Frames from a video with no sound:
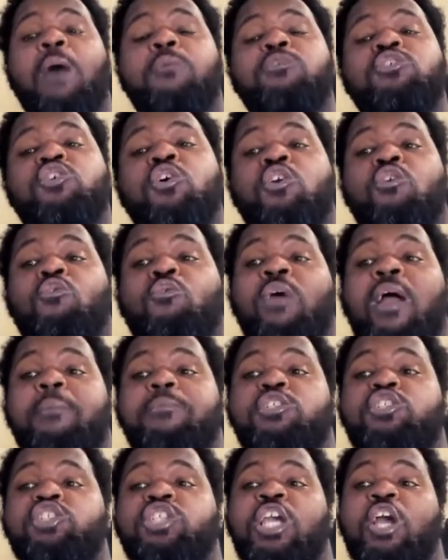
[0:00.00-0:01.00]
I was going to
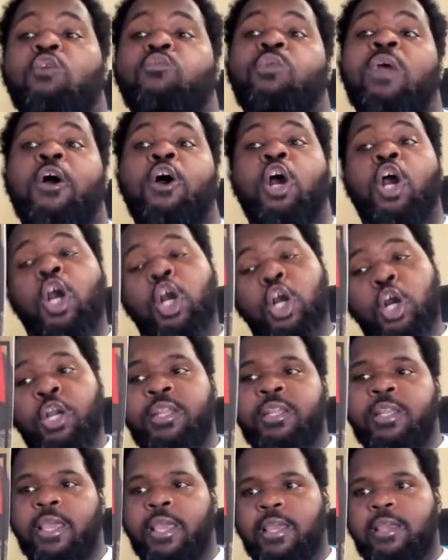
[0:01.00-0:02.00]
wrap the sheet around
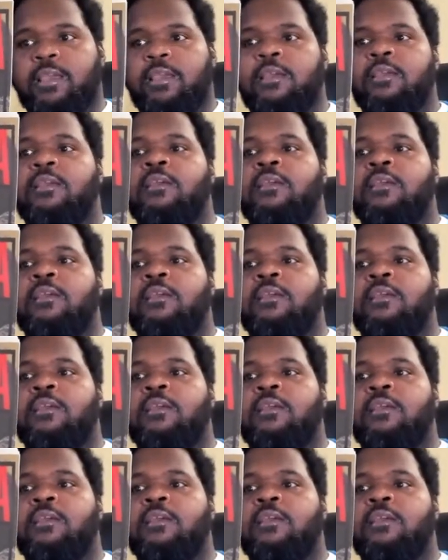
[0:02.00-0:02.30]
her neck.